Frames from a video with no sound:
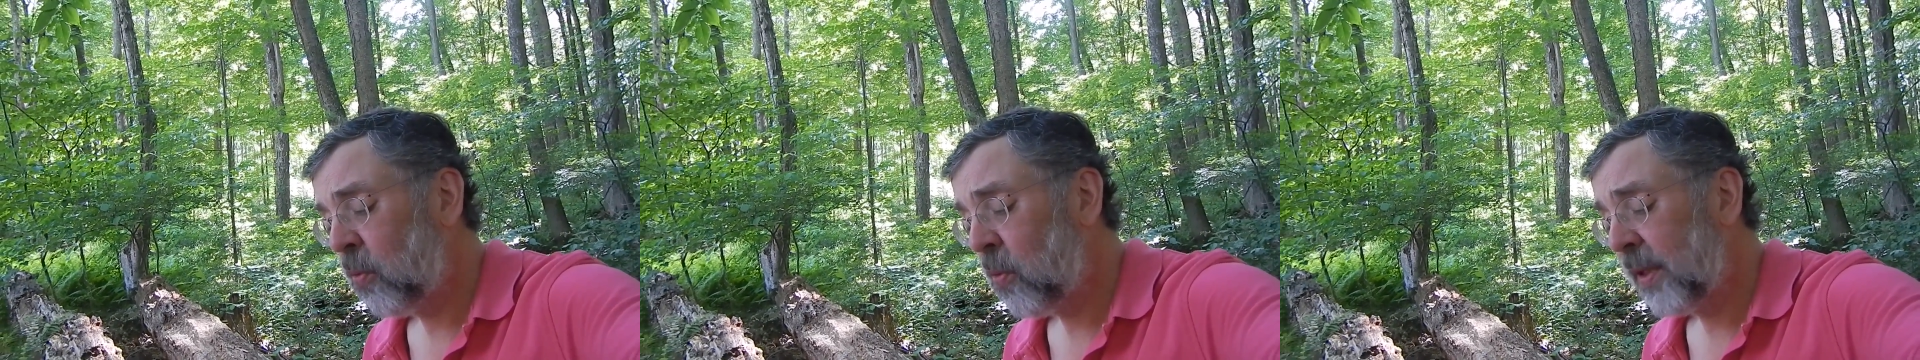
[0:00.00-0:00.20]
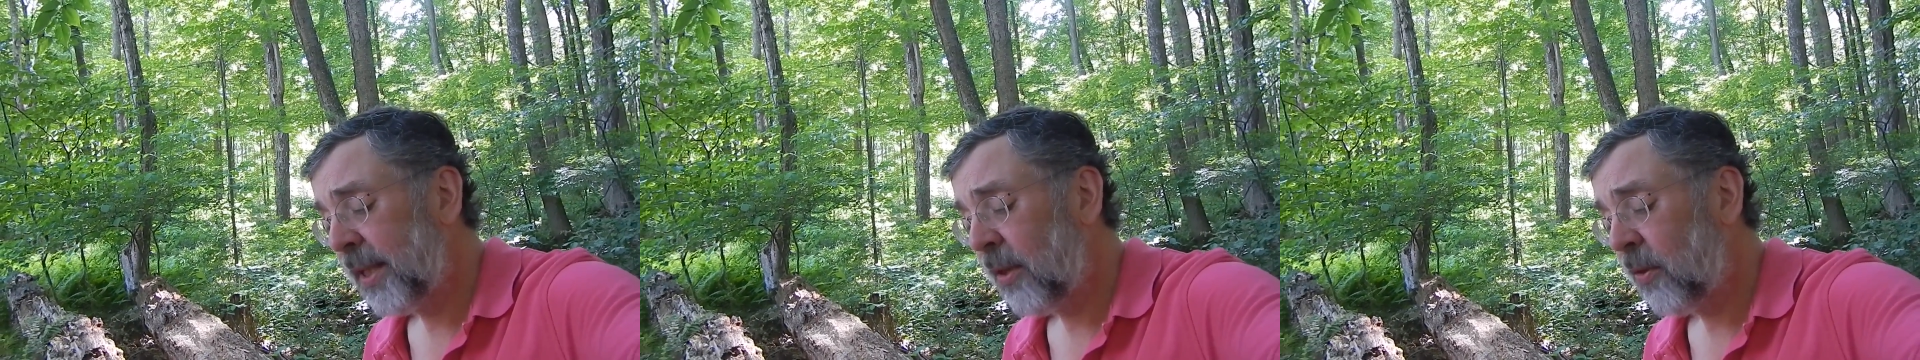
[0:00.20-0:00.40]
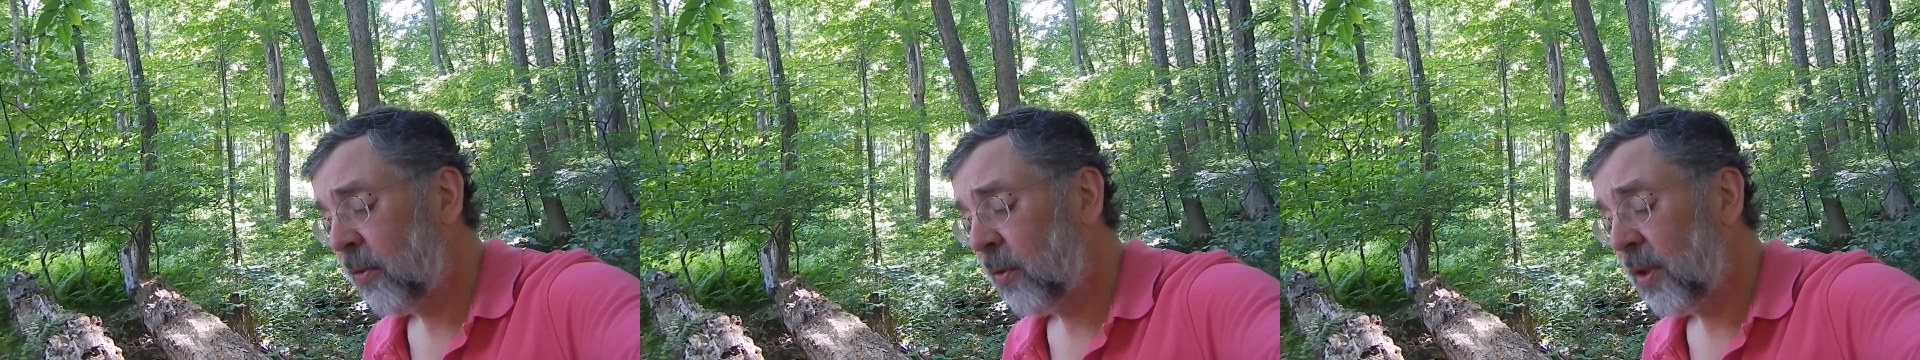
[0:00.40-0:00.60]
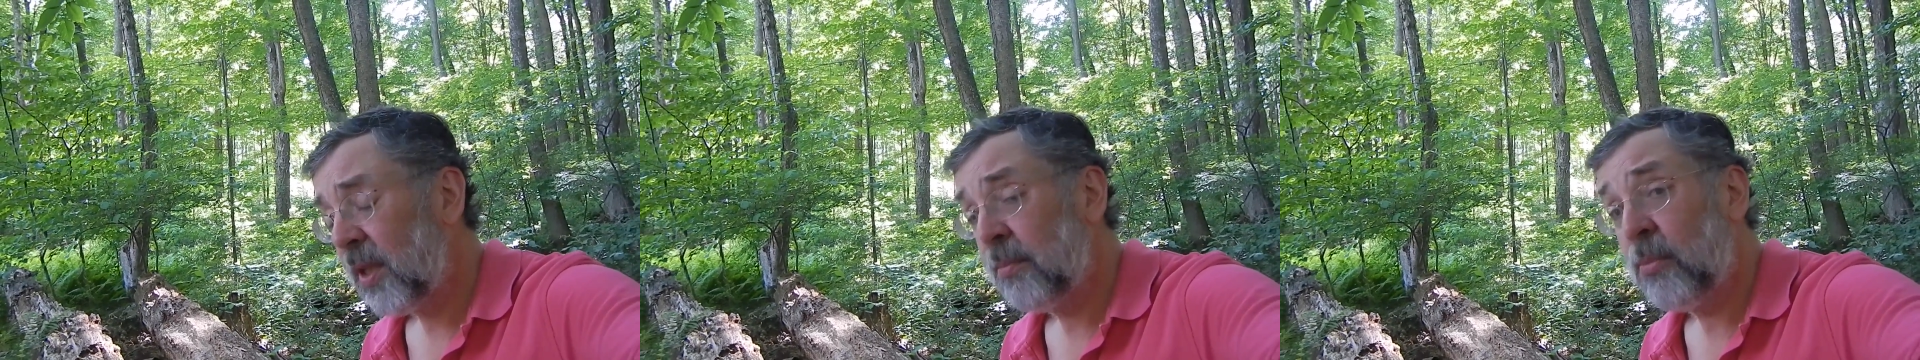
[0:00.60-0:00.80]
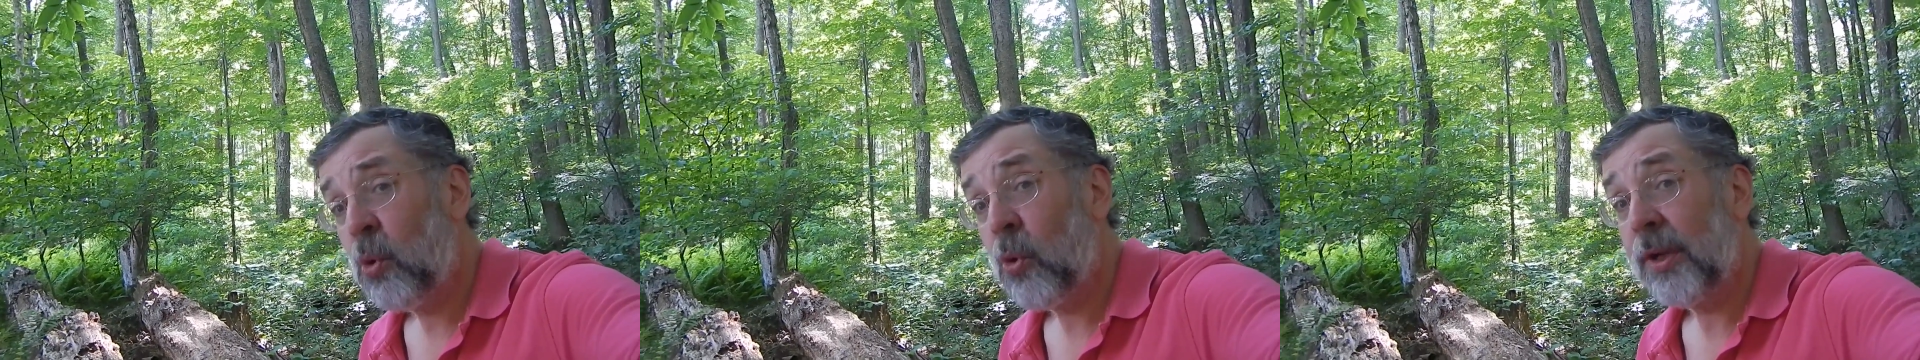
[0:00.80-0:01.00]

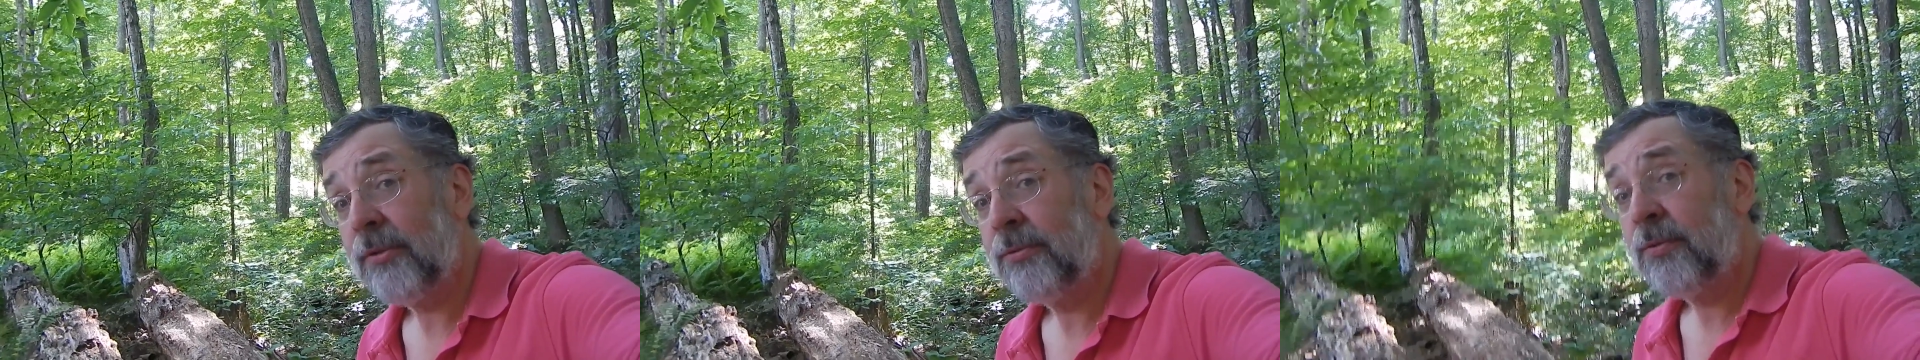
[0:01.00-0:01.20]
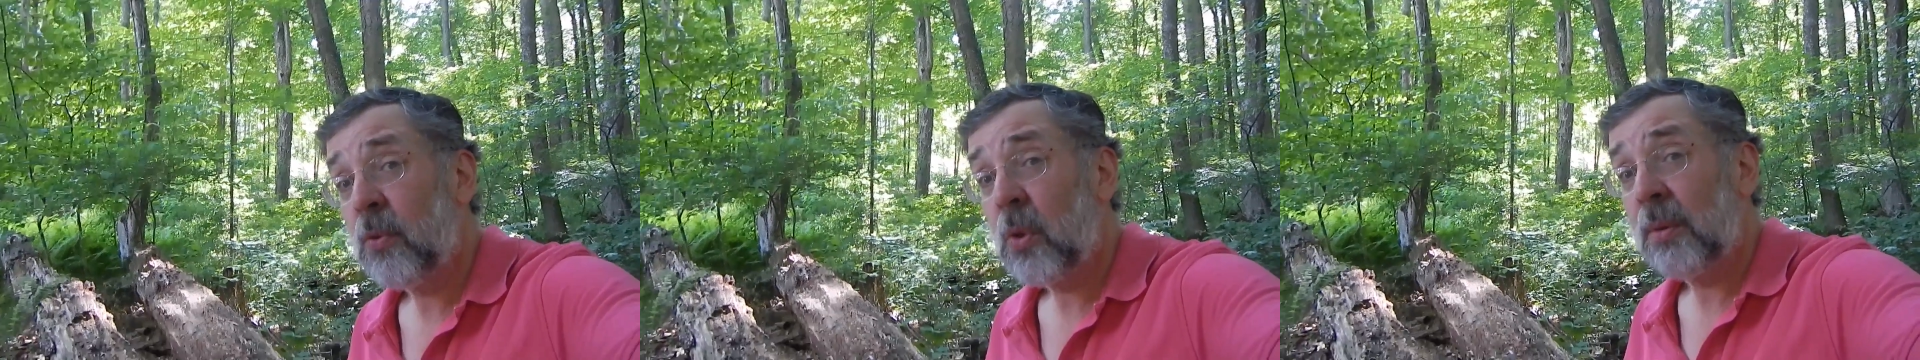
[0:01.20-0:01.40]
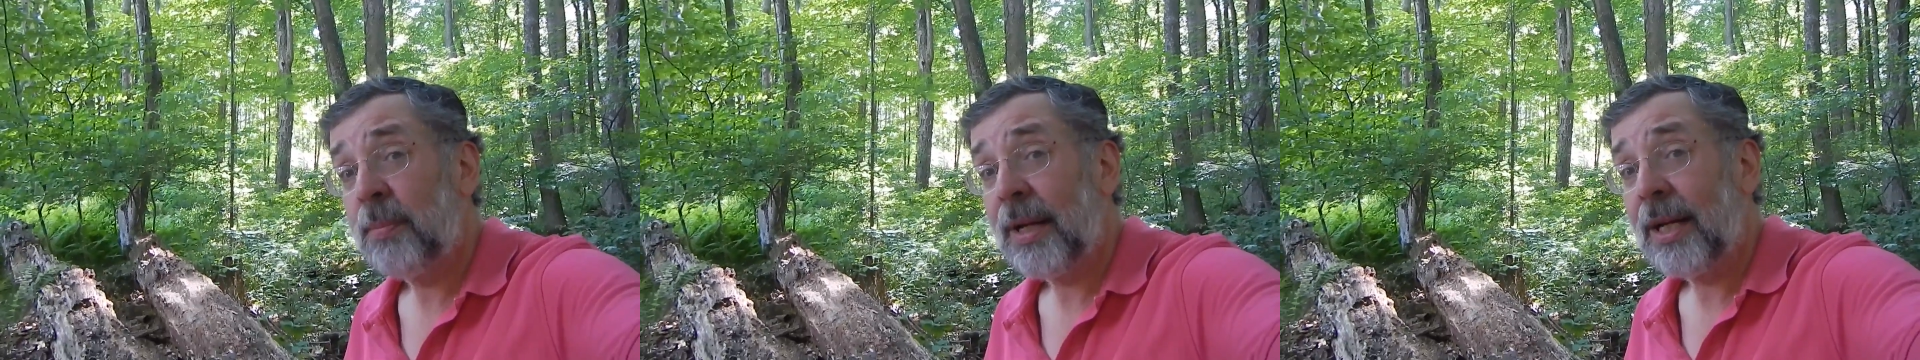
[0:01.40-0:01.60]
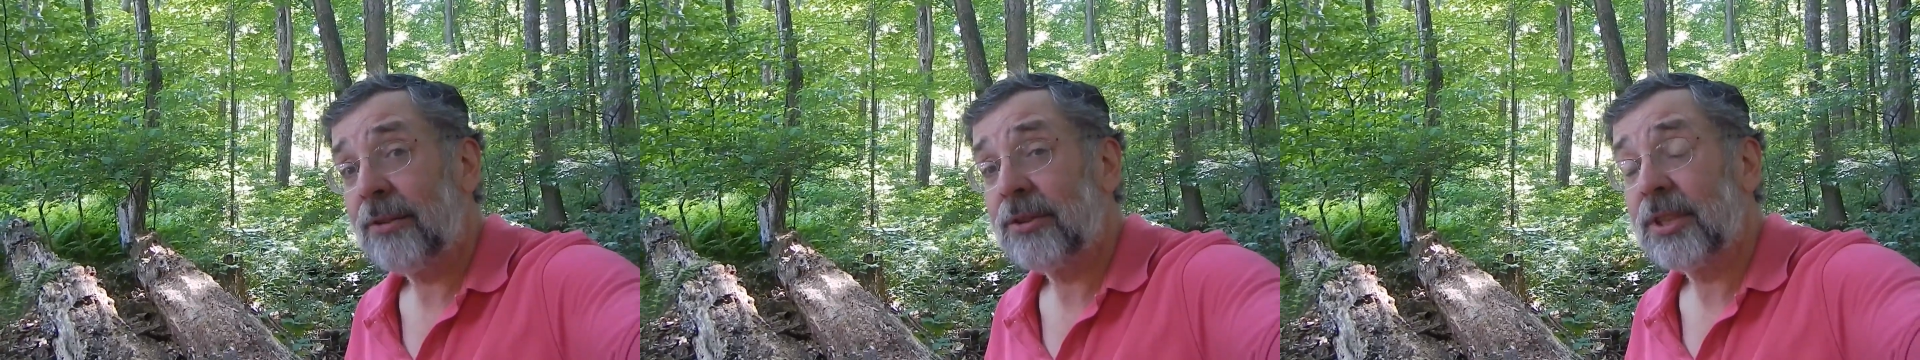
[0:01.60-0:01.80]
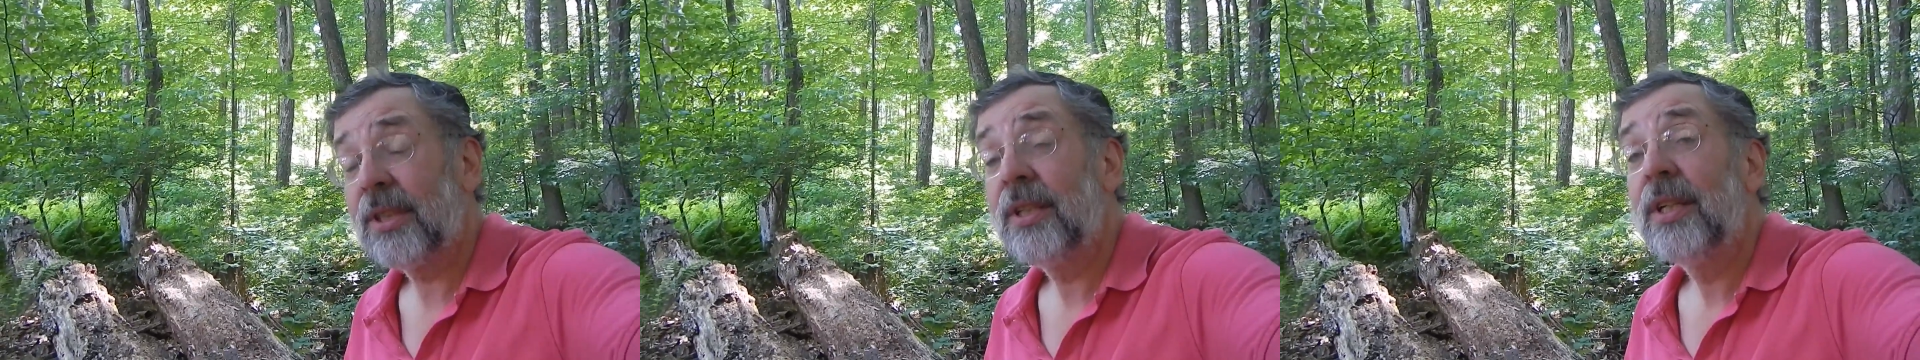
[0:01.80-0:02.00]
23.4
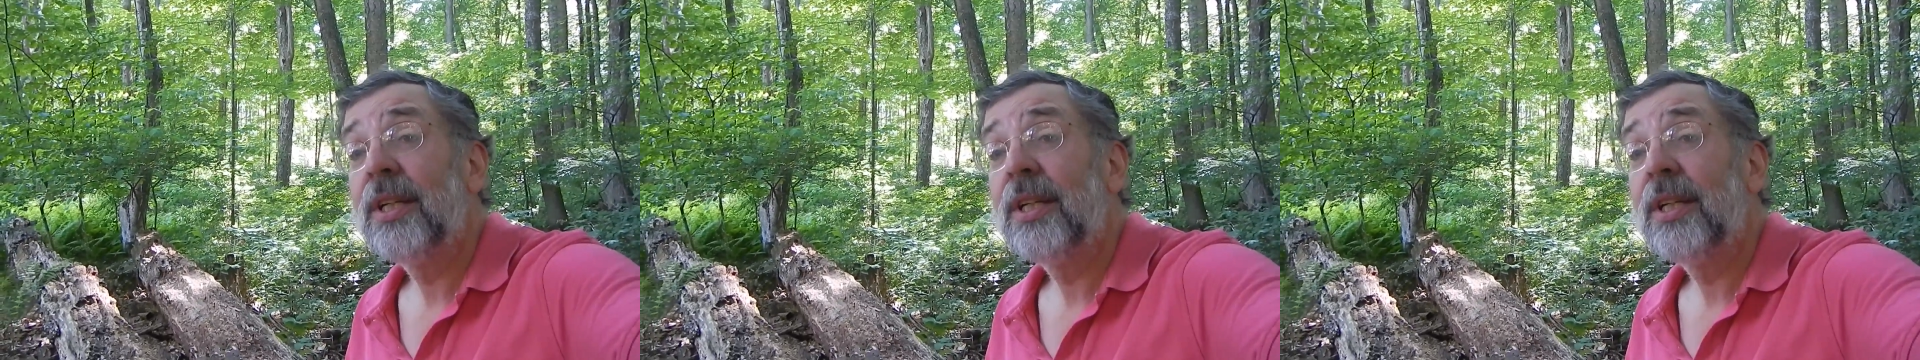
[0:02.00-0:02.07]
pounds.